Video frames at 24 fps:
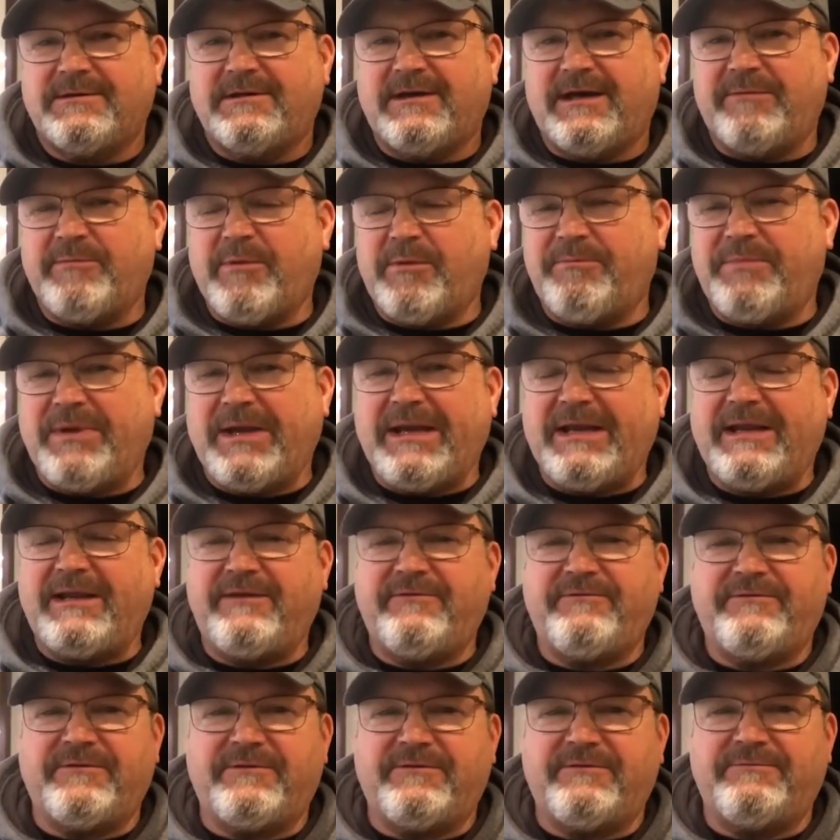I've been
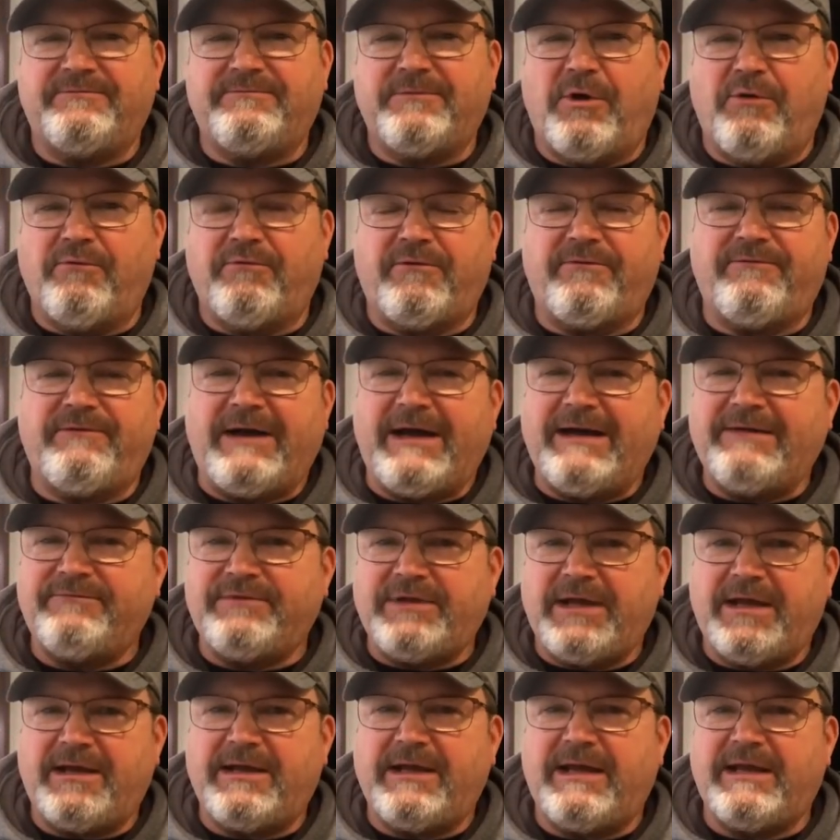painting for over 5
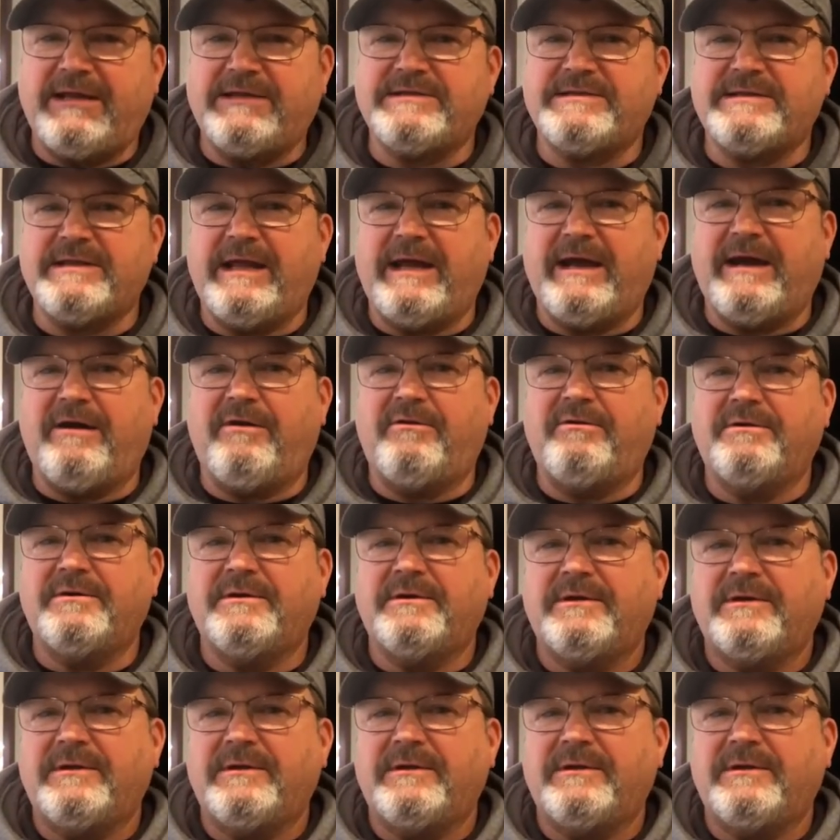decades now.